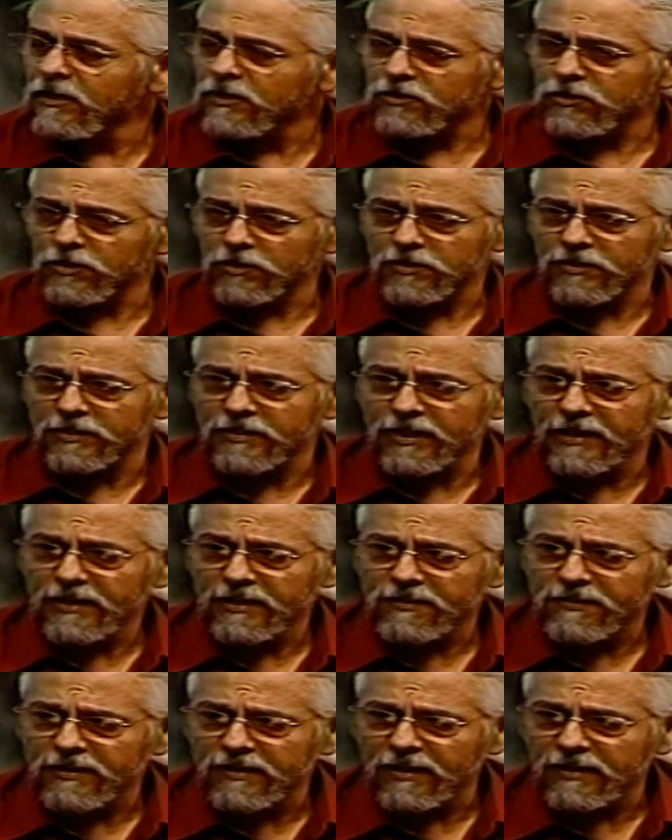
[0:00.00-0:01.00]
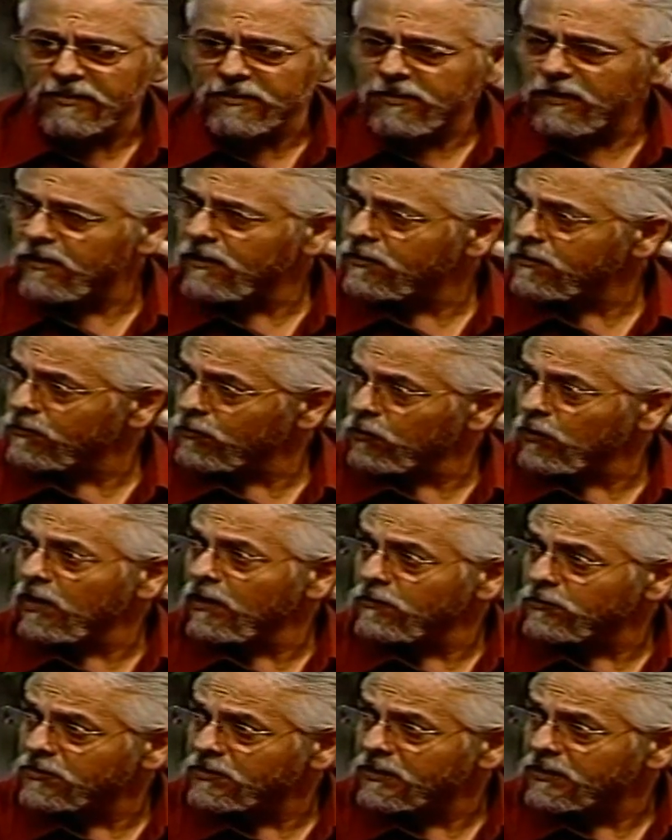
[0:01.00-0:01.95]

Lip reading: took the data that I got while I was